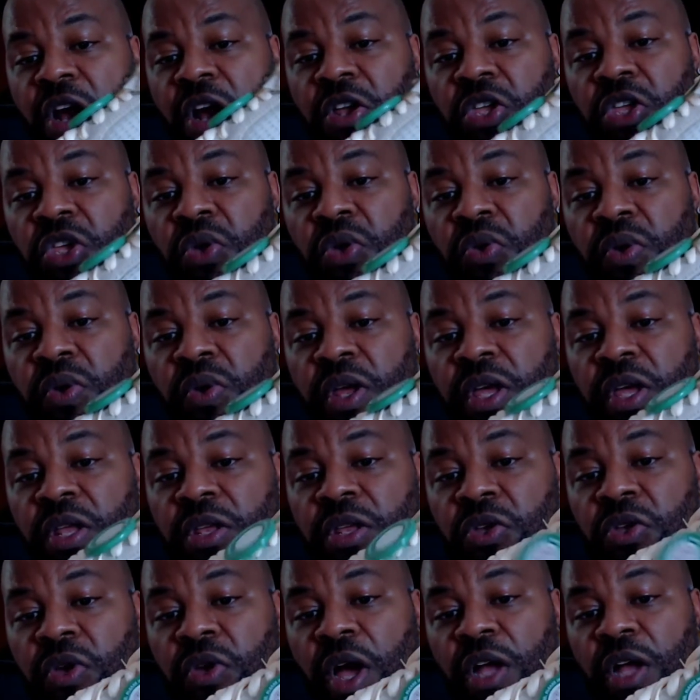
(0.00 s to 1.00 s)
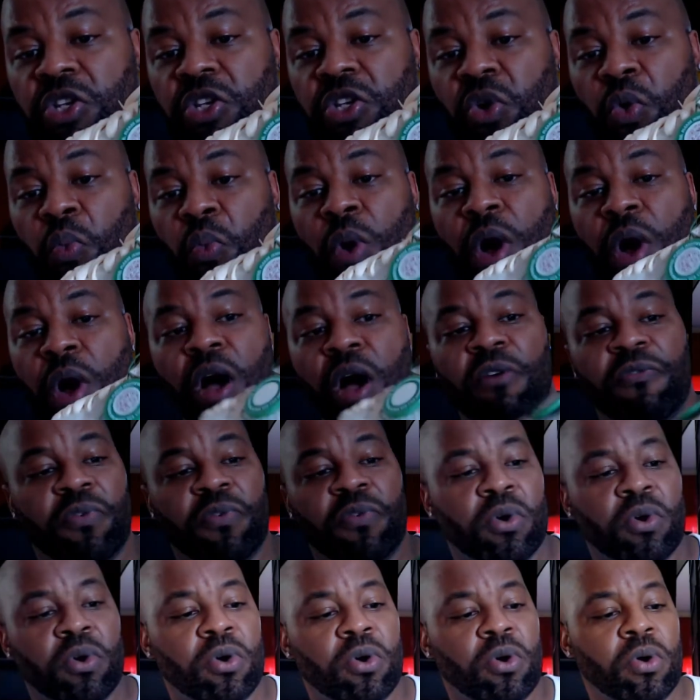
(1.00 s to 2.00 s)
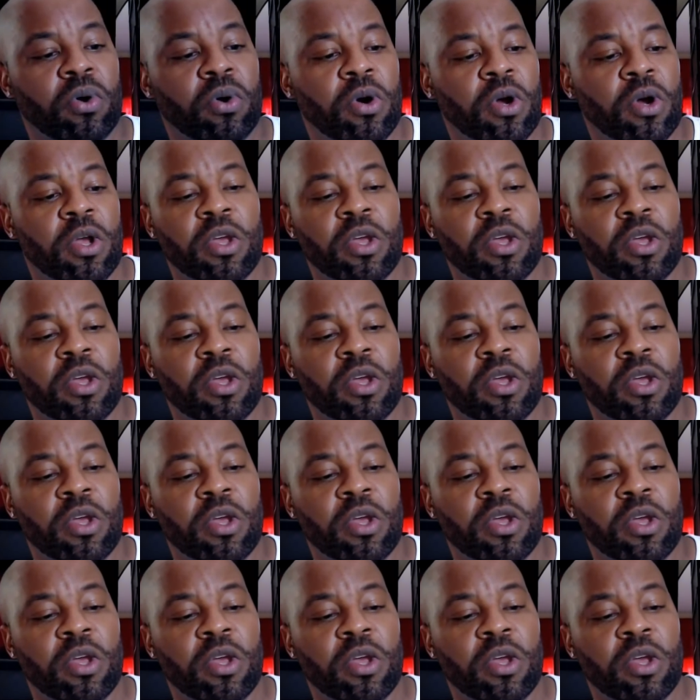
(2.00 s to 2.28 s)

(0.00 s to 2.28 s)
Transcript: unit, you got your waffle,